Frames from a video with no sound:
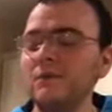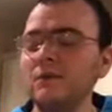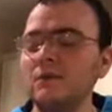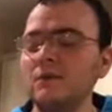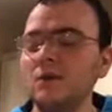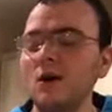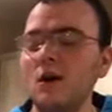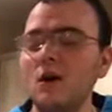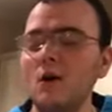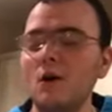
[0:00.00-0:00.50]

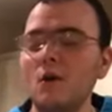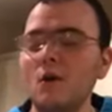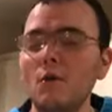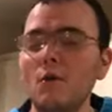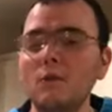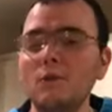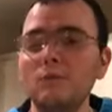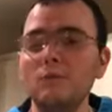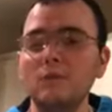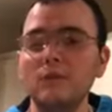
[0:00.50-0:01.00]

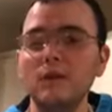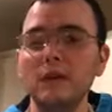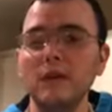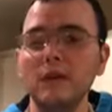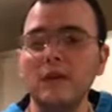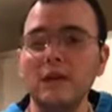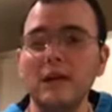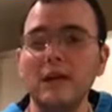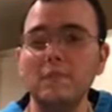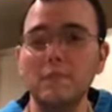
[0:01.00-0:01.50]
so you're
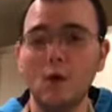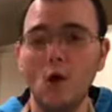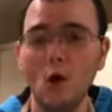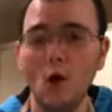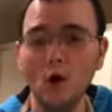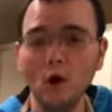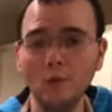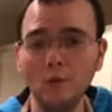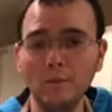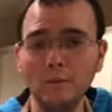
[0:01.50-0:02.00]
gonna get a
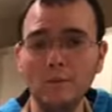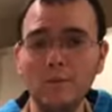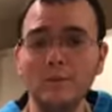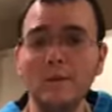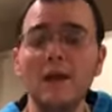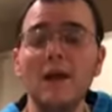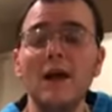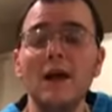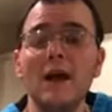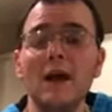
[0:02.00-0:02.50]
bowl
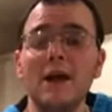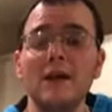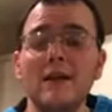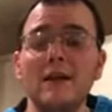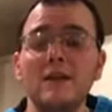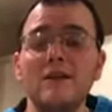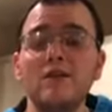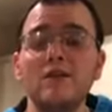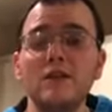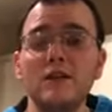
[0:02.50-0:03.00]
and
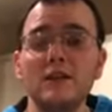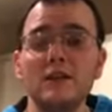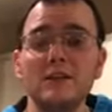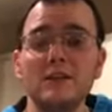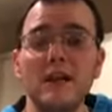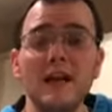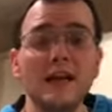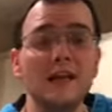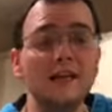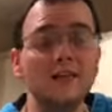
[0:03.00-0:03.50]
then you're gonna
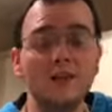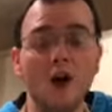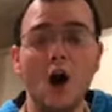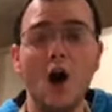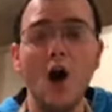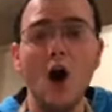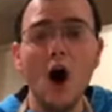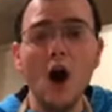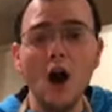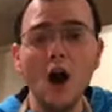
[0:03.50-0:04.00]
take the
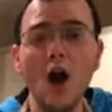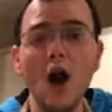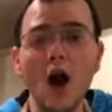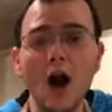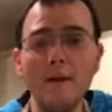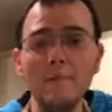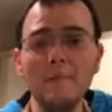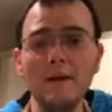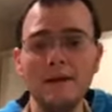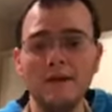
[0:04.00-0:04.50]
hot,
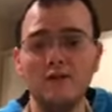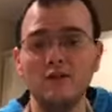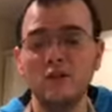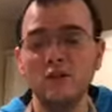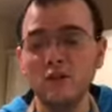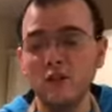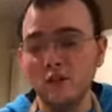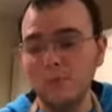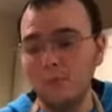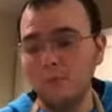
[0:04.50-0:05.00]
hot mixture,
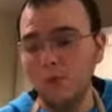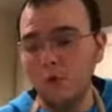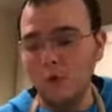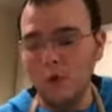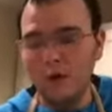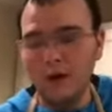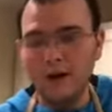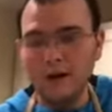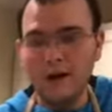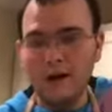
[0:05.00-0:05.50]
you're gonna
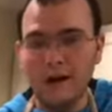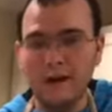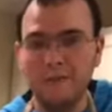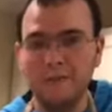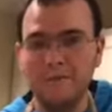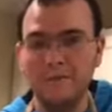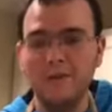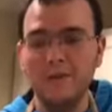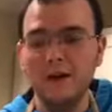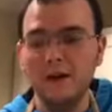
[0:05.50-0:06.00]
pour it in.
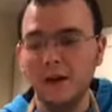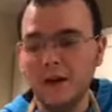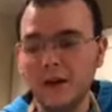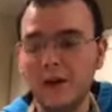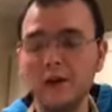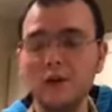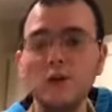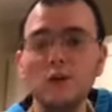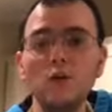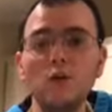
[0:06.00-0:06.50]

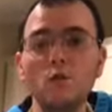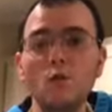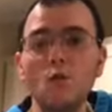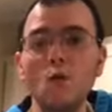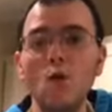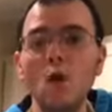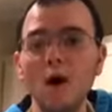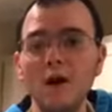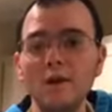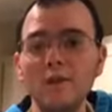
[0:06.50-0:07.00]
You
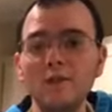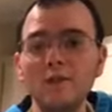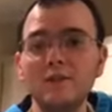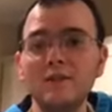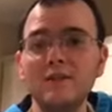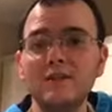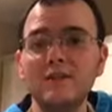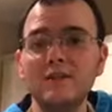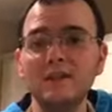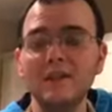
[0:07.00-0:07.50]
want
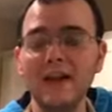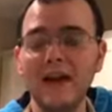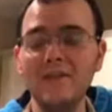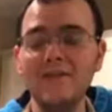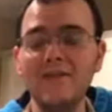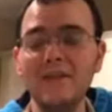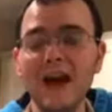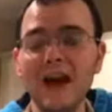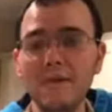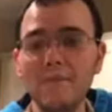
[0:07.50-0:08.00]
to
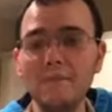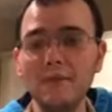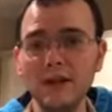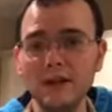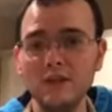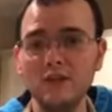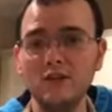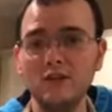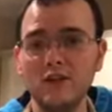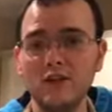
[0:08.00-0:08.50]
let that
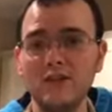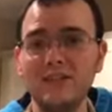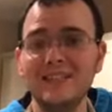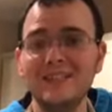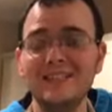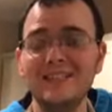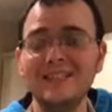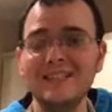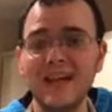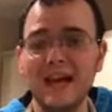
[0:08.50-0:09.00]
mixture
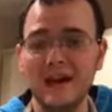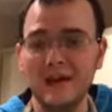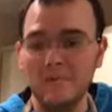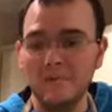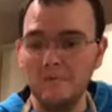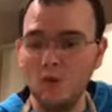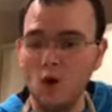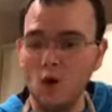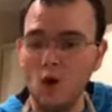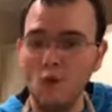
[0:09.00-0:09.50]
sit
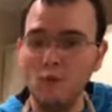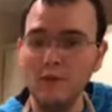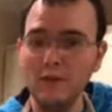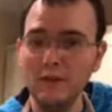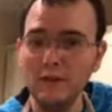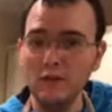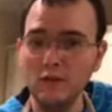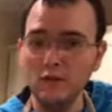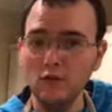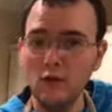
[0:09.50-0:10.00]
over
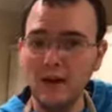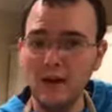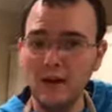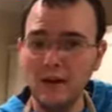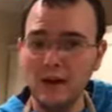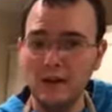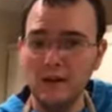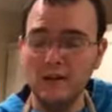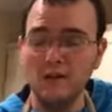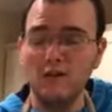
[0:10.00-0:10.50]
the
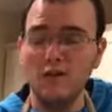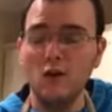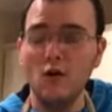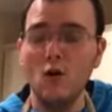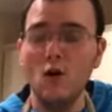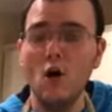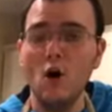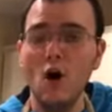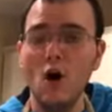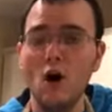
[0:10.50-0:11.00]
strainer so
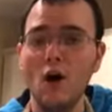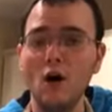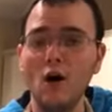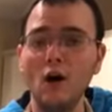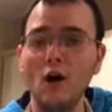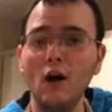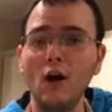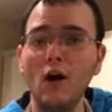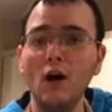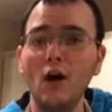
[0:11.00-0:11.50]

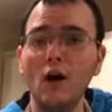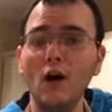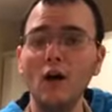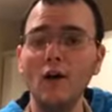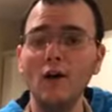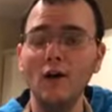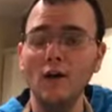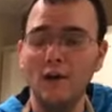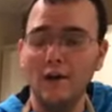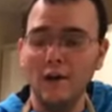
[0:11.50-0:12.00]
all